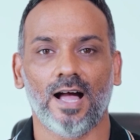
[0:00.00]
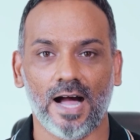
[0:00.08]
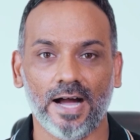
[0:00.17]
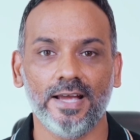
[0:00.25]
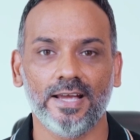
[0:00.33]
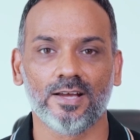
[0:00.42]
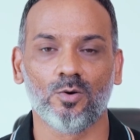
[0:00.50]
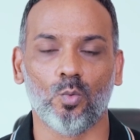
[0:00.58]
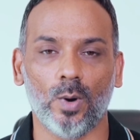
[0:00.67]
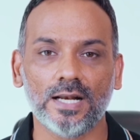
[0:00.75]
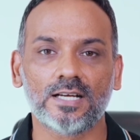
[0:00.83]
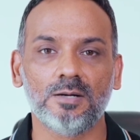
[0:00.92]
Hi,
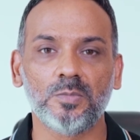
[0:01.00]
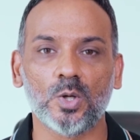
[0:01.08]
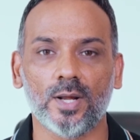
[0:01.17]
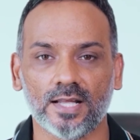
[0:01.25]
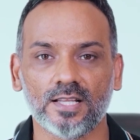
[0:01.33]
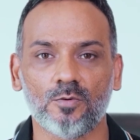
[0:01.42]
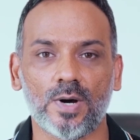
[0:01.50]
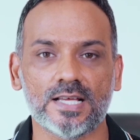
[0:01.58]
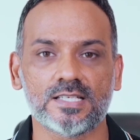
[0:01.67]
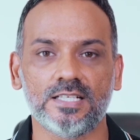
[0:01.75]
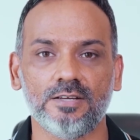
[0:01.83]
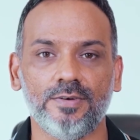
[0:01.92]
welcome to another
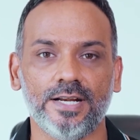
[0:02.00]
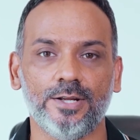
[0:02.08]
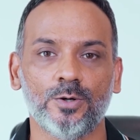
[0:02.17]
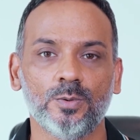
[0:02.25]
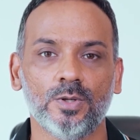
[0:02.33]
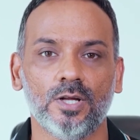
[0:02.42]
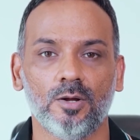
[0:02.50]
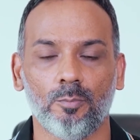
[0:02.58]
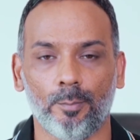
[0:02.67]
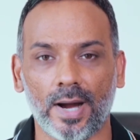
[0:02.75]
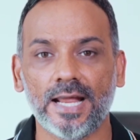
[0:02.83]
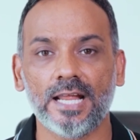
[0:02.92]
Varsity video.
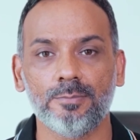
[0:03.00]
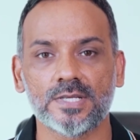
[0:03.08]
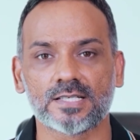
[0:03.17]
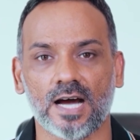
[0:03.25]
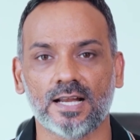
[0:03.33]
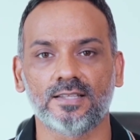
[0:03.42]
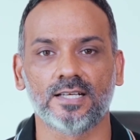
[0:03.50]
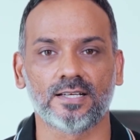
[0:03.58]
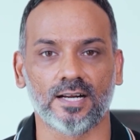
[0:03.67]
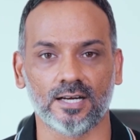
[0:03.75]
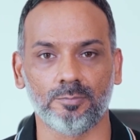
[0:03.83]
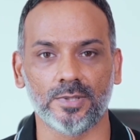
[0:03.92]
My name is Karthik
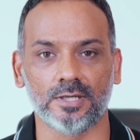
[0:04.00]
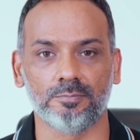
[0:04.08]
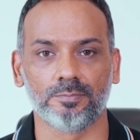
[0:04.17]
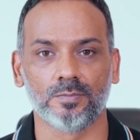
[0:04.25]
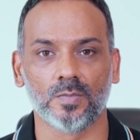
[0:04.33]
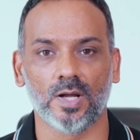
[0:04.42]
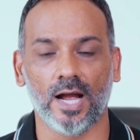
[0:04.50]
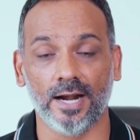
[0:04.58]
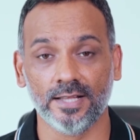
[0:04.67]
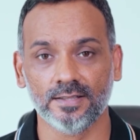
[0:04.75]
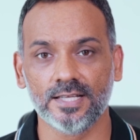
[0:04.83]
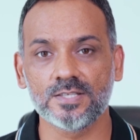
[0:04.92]
Rangappa,
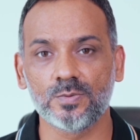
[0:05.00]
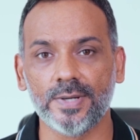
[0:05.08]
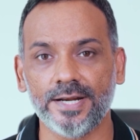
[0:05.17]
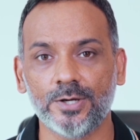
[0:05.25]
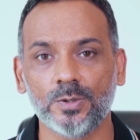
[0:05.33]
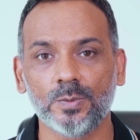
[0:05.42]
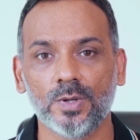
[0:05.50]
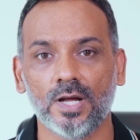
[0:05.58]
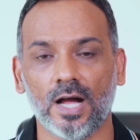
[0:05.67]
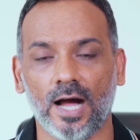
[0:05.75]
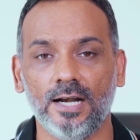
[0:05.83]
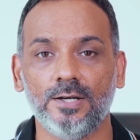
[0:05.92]
and in this video,
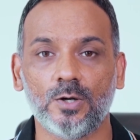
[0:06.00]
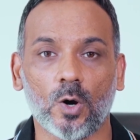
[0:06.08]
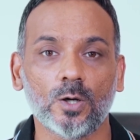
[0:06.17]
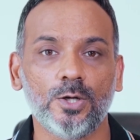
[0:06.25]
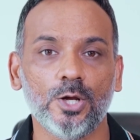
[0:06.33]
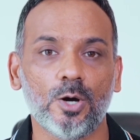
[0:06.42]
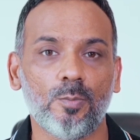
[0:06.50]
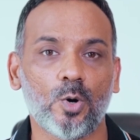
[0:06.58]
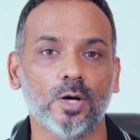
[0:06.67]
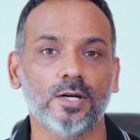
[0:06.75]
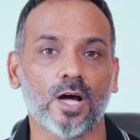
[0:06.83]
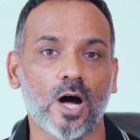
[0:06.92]
I'll talk to you
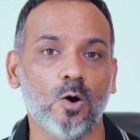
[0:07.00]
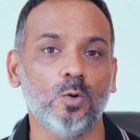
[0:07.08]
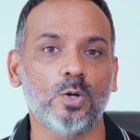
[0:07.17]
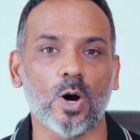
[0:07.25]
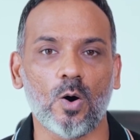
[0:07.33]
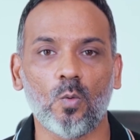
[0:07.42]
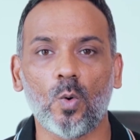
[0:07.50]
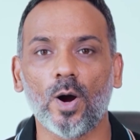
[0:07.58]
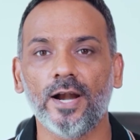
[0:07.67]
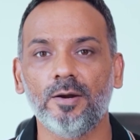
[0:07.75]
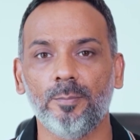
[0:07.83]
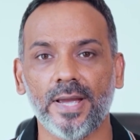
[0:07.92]
about how to
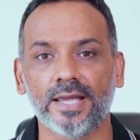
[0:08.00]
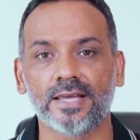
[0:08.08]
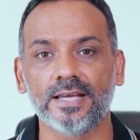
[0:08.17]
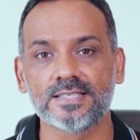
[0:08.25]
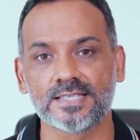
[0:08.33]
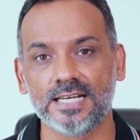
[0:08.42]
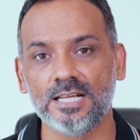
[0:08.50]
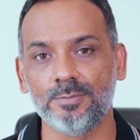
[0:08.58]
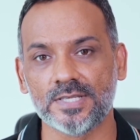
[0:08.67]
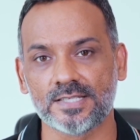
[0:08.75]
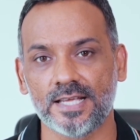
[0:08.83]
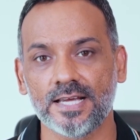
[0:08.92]
avoid making silly
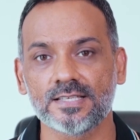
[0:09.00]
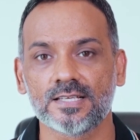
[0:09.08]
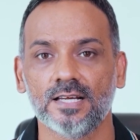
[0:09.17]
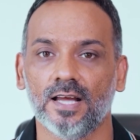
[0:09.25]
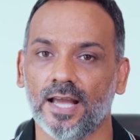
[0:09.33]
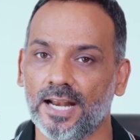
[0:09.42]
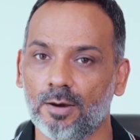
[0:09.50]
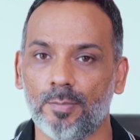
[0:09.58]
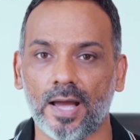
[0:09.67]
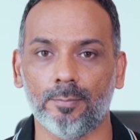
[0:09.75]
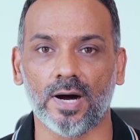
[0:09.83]
mistakes in a bear